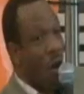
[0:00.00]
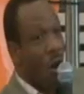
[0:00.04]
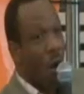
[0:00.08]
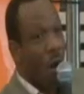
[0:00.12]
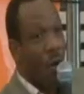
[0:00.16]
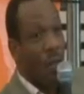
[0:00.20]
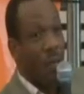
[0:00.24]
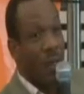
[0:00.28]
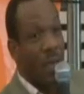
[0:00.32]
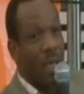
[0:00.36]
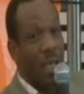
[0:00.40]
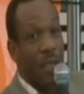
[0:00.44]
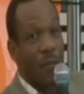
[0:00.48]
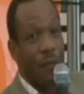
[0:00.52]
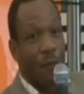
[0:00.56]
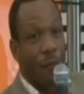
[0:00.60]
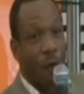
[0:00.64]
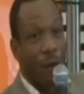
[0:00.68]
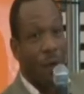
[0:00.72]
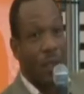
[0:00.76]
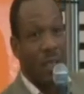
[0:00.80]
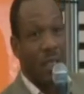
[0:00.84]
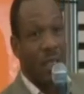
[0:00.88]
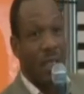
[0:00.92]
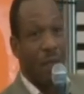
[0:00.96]
on these
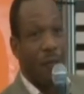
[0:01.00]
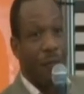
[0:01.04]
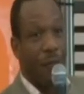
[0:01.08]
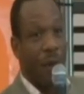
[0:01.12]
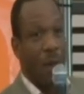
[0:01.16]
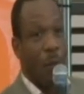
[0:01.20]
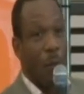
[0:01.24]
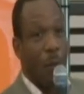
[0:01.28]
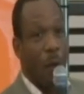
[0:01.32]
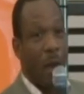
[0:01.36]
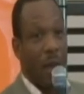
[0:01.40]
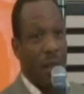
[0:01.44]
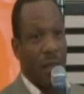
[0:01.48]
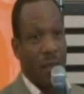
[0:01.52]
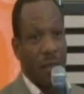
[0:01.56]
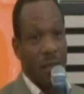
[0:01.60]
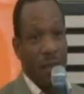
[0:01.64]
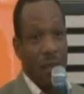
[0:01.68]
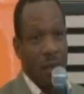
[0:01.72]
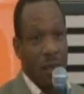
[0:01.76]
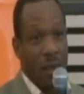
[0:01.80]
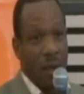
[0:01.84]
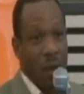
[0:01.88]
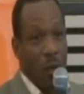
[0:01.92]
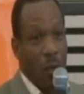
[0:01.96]
four C frameworks,
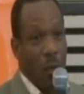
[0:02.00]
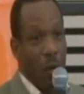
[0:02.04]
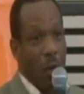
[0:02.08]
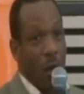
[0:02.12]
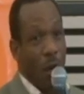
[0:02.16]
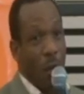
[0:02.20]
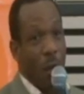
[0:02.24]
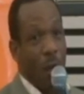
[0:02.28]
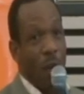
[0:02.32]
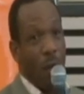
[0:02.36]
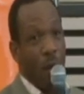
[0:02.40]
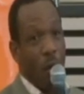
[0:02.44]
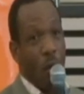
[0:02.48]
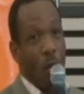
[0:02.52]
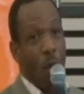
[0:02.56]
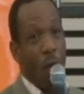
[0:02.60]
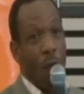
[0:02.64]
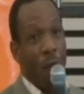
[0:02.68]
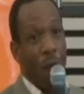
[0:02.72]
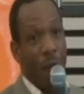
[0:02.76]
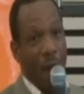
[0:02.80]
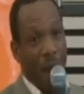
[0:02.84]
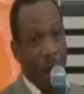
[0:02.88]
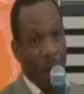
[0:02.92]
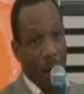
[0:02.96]
we're not going to go
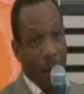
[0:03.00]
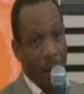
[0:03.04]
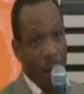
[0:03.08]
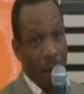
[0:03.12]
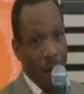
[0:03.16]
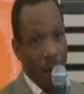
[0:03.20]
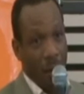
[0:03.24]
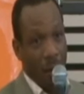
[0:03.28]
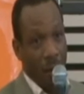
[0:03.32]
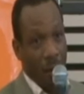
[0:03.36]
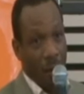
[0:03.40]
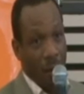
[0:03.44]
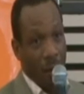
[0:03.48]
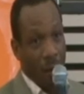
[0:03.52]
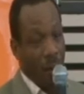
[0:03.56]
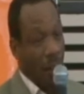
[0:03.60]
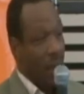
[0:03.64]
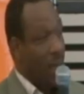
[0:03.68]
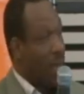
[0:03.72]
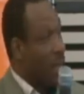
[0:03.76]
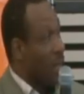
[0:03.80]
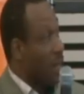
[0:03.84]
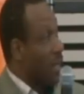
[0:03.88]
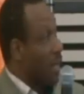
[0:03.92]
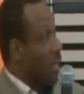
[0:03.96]
far.
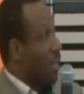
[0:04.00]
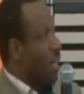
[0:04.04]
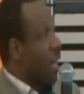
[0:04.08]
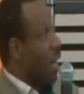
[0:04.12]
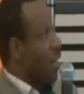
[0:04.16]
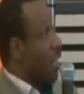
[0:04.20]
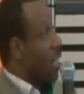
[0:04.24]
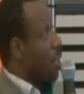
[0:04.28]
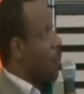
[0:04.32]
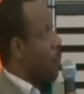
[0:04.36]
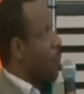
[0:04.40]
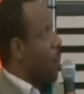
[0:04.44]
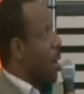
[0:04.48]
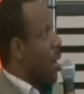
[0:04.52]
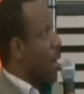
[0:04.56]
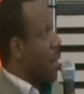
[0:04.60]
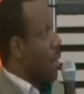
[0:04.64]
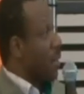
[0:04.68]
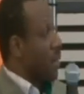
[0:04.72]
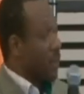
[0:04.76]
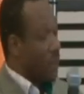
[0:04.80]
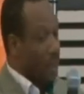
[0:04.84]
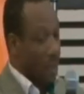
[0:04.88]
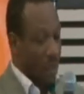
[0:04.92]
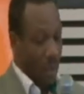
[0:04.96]
And in that
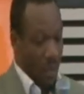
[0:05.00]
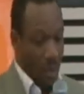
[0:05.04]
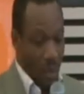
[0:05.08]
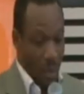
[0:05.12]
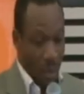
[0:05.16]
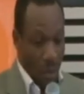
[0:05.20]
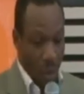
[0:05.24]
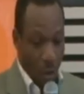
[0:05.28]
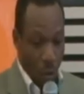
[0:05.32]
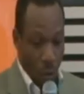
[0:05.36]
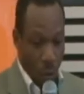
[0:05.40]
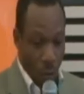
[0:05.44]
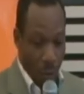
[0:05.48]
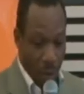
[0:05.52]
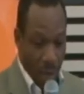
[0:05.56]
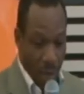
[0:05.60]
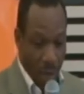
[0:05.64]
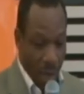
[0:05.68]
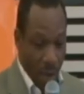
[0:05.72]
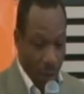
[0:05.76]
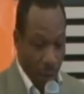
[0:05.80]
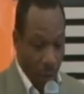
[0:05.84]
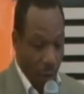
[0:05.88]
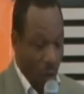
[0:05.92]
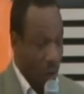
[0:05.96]
respect, we
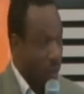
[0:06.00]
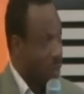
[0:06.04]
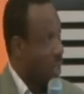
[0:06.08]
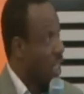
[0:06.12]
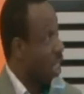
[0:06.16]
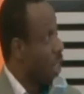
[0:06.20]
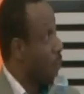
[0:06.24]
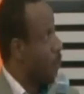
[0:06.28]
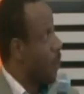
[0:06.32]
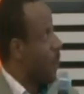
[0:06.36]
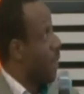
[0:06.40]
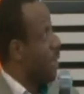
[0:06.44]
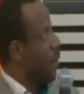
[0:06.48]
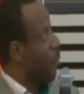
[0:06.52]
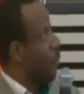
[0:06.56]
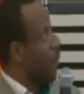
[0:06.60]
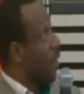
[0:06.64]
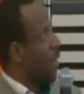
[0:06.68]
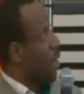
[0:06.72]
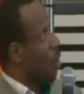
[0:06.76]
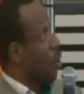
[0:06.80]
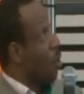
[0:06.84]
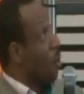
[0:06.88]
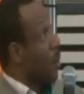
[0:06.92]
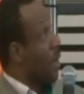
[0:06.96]
have got these
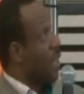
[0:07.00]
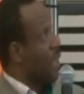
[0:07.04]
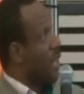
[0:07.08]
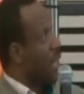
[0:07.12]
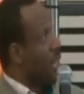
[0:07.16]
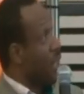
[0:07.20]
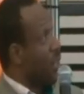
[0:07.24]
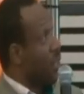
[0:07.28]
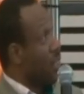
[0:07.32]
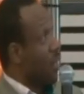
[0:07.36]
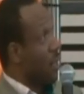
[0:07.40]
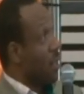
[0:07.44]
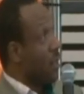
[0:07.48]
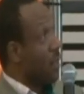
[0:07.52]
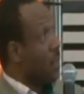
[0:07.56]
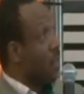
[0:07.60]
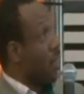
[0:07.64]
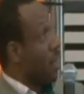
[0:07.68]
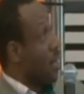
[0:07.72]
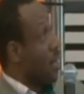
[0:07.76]
specific recommendations